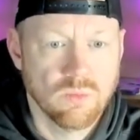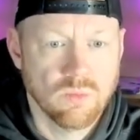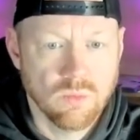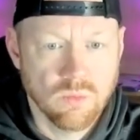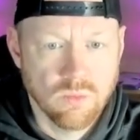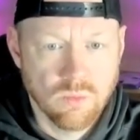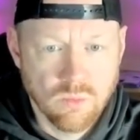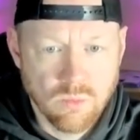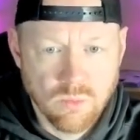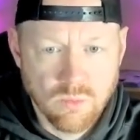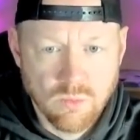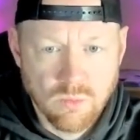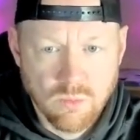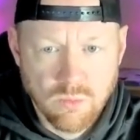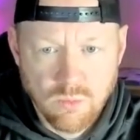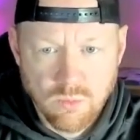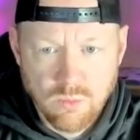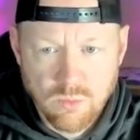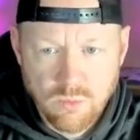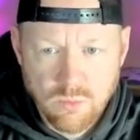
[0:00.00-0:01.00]

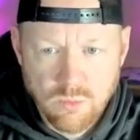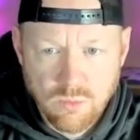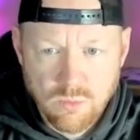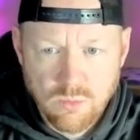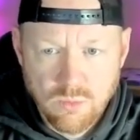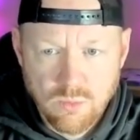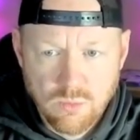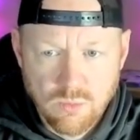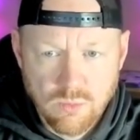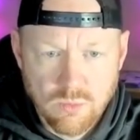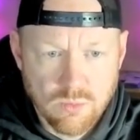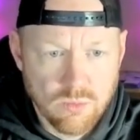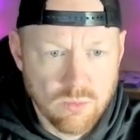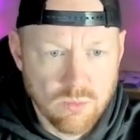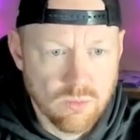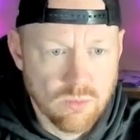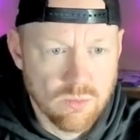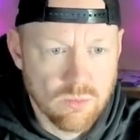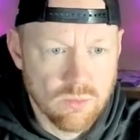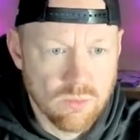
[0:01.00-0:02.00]

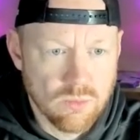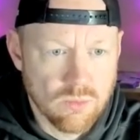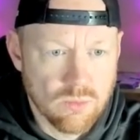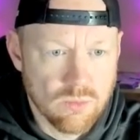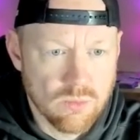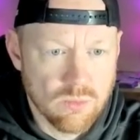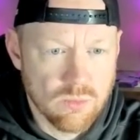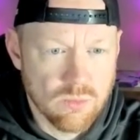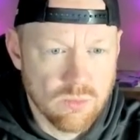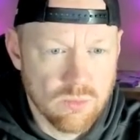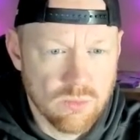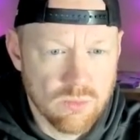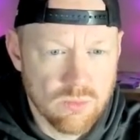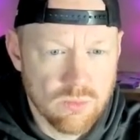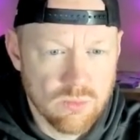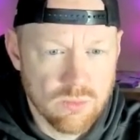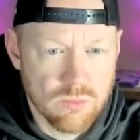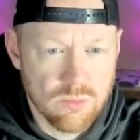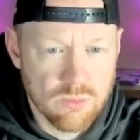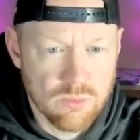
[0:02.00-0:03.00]

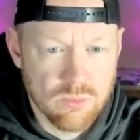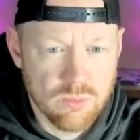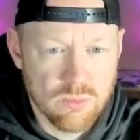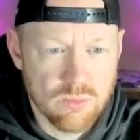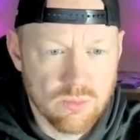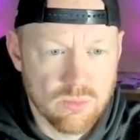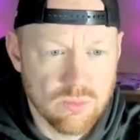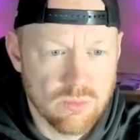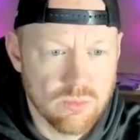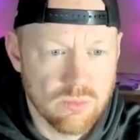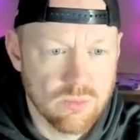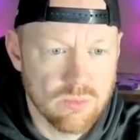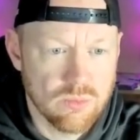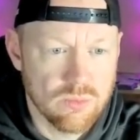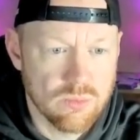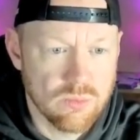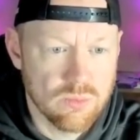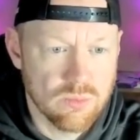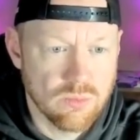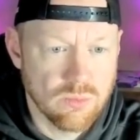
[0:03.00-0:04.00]

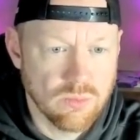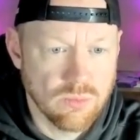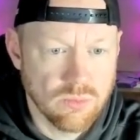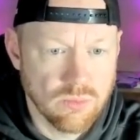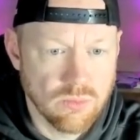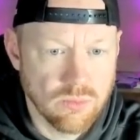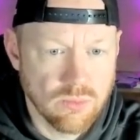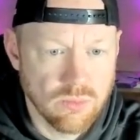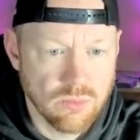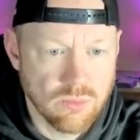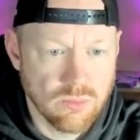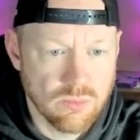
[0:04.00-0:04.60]
(silent)